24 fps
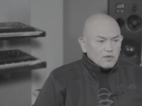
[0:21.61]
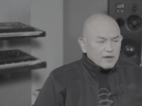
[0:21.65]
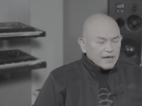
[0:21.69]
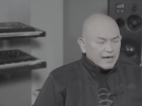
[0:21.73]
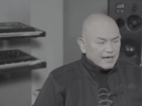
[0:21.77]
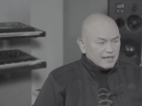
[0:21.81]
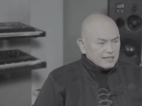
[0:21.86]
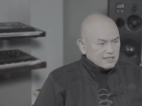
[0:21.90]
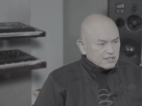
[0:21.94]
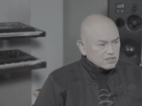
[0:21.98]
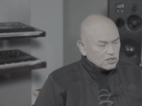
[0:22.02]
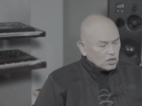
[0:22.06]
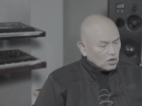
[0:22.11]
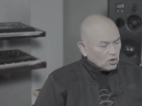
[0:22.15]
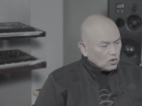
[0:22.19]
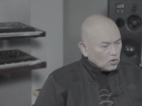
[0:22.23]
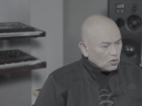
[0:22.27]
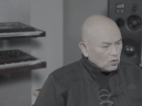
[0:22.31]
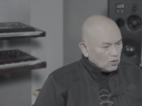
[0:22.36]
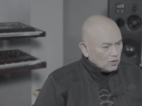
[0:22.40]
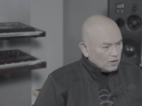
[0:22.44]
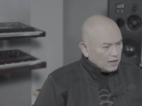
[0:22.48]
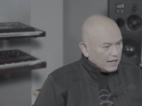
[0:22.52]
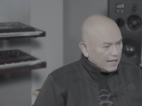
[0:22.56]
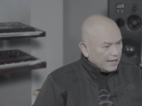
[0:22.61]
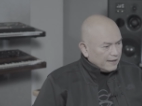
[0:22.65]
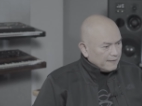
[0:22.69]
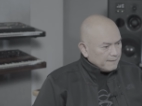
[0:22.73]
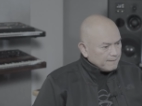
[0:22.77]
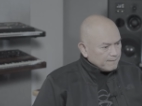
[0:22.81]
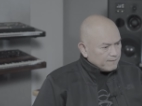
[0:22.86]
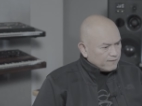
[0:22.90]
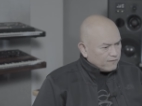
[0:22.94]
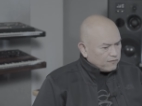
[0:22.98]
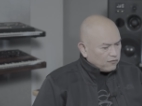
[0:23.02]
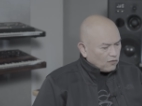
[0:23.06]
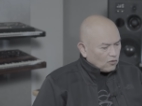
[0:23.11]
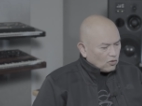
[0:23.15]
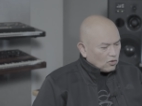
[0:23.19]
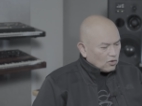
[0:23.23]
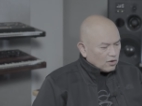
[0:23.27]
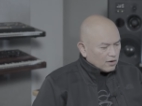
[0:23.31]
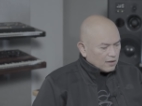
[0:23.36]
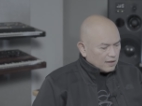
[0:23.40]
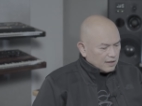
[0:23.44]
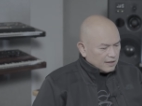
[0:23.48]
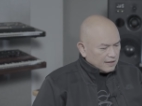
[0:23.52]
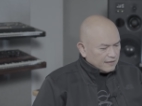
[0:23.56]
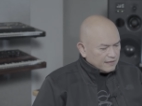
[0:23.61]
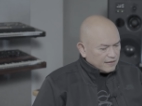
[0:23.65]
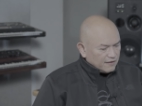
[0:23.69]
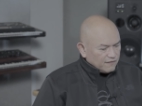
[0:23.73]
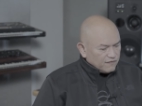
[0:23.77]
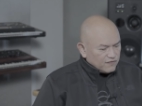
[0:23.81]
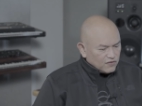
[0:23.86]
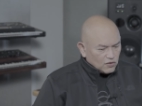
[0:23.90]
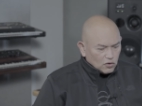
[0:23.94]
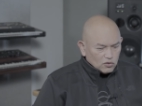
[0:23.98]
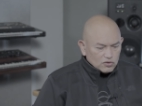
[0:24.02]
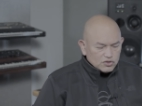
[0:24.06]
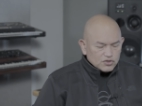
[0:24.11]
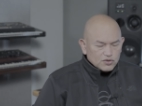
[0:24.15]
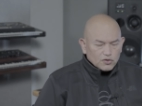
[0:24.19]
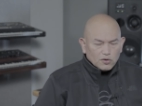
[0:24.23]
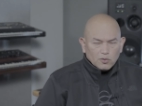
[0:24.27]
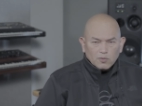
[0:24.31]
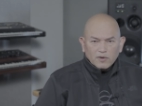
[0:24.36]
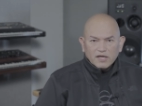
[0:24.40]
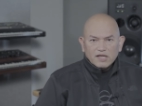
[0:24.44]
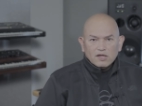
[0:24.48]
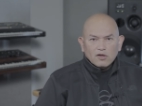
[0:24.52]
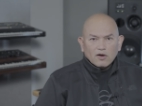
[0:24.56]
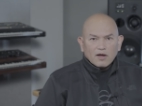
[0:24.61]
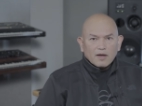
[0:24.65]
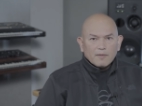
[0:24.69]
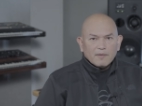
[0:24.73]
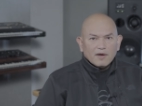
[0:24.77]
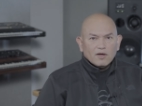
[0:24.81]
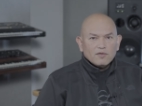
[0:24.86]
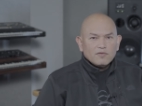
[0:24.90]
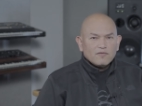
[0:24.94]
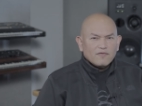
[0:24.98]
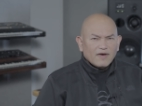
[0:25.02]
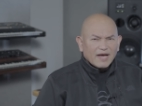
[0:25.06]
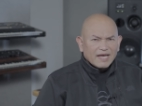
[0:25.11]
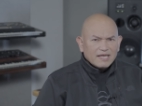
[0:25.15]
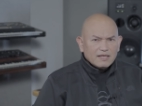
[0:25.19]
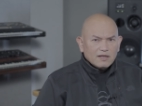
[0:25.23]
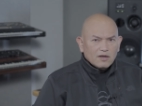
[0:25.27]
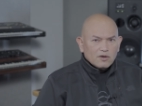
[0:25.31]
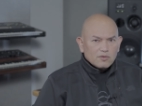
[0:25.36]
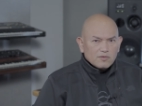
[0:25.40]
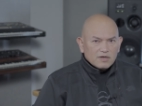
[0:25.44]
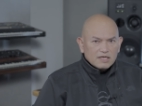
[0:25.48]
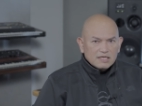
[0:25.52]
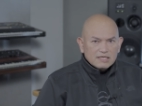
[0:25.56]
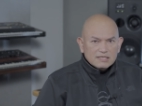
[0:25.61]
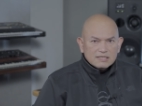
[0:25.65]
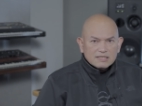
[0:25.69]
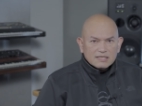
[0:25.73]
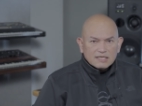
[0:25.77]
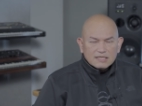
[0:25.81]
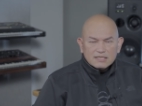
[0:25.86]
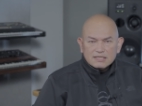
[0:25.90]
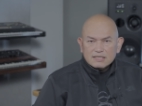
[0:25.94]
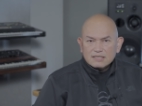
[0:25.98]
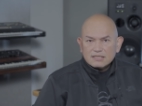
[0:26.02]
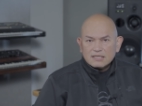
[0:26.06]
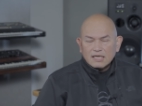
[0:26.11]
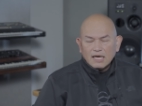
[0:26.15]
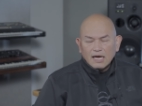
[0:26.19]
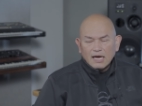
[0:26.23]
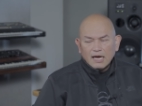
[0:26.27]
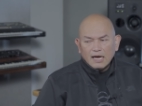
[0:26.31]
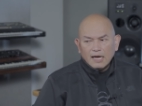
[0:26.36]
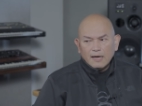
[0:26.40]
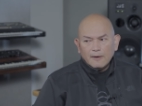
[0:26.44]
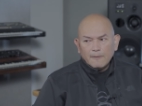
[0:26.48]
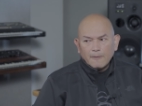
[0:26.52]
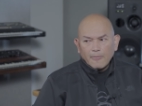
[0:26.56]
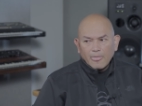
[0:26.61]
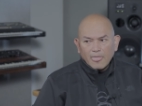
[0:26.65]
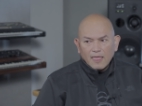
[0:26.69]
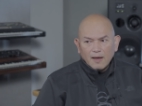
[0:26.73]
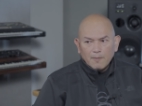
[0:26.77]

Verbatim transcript: Okay, so um, for the future, we talk about vinyl releases, uh,